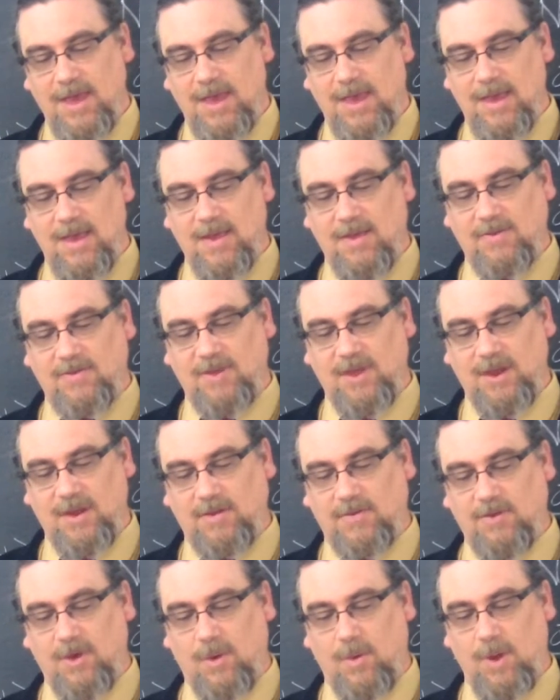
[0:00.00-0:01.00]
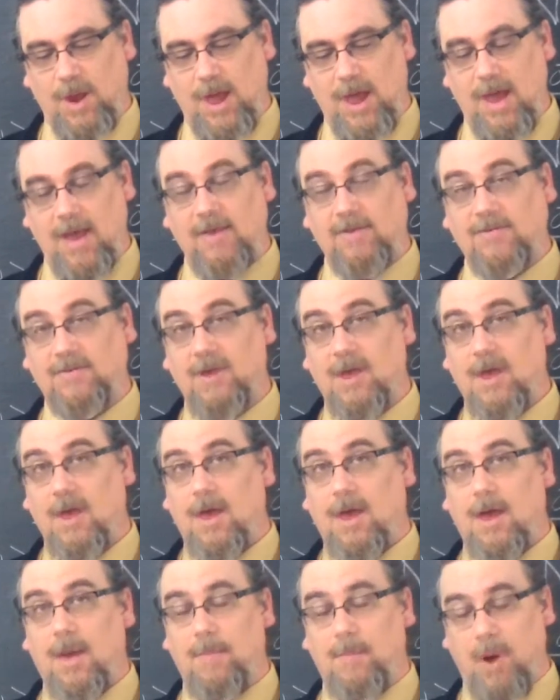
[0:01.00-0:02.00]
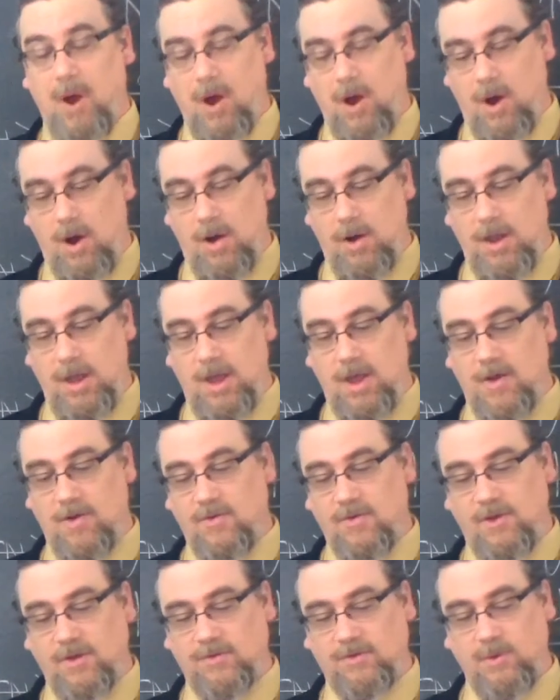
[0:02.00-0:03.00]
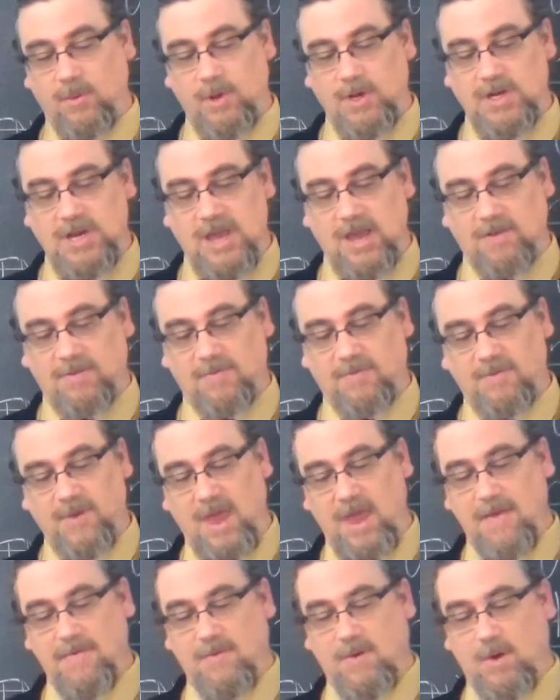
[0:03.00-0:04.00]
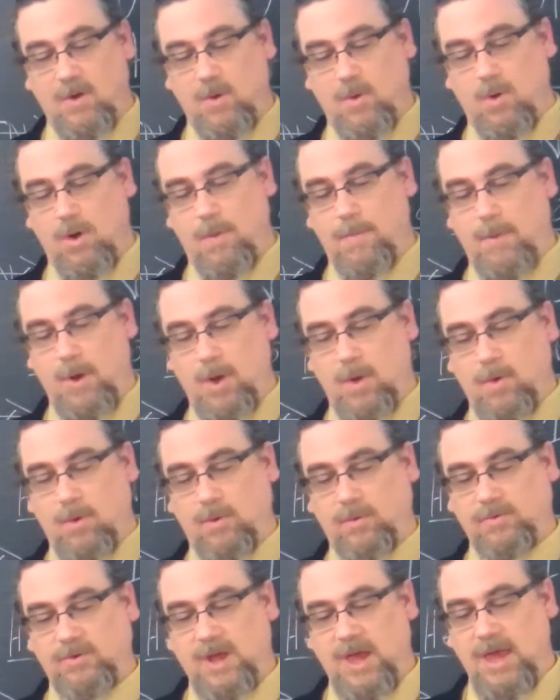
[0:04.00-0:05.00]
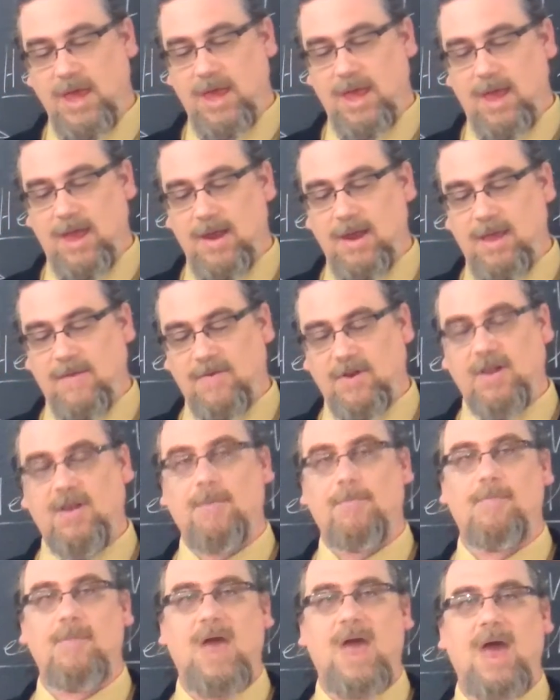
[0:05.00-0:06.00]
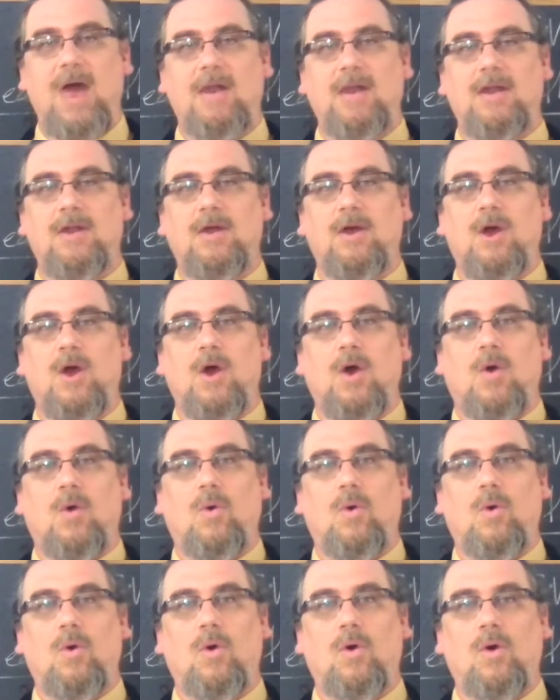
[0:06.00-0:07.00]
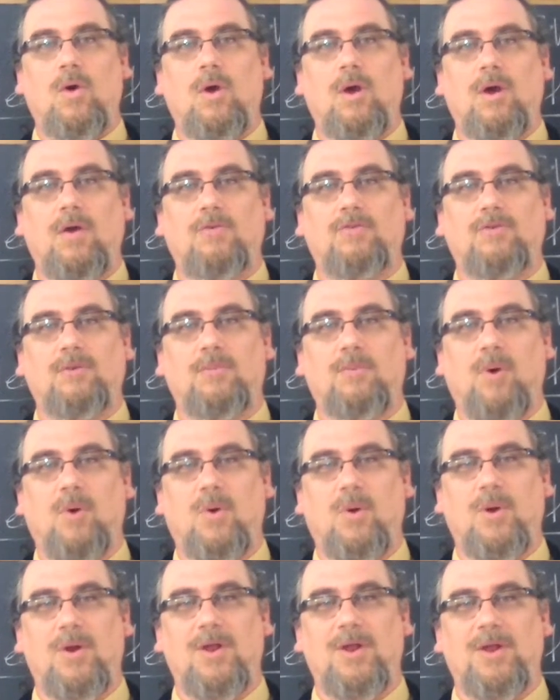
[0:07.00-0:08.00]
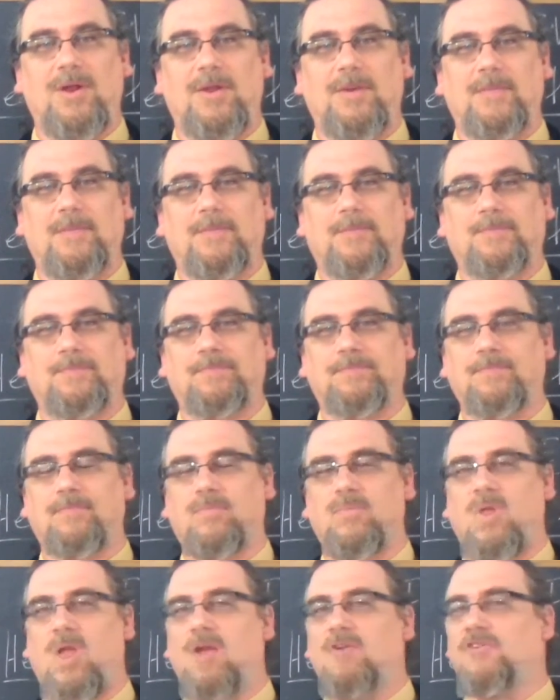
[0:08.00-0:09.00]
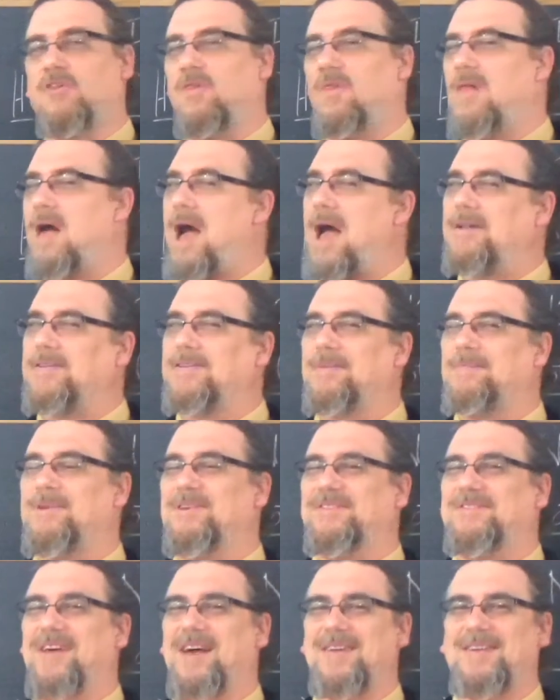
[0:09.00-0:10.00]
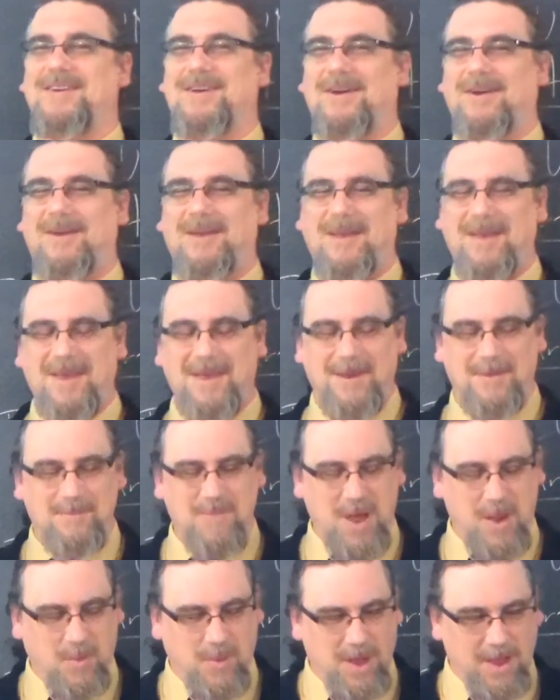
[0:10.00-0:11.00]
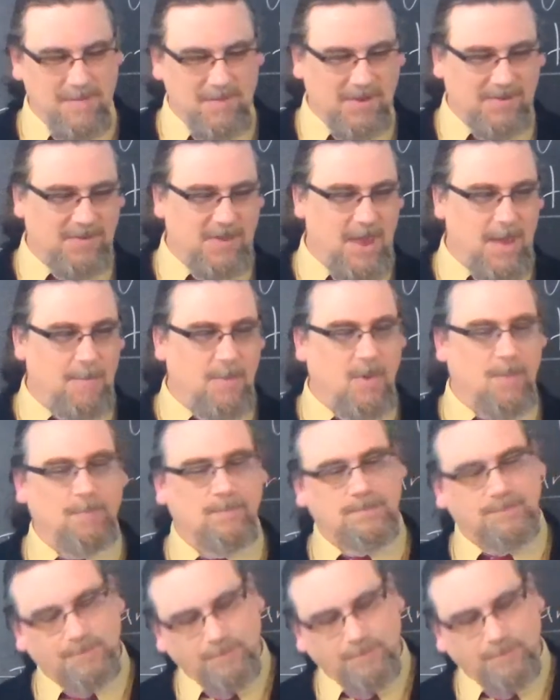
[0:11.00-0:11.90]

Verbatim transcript: is, in his own eyes, a party interest which he has favored or opposed, and even combated or supported. There's a lot to be said here by way of example.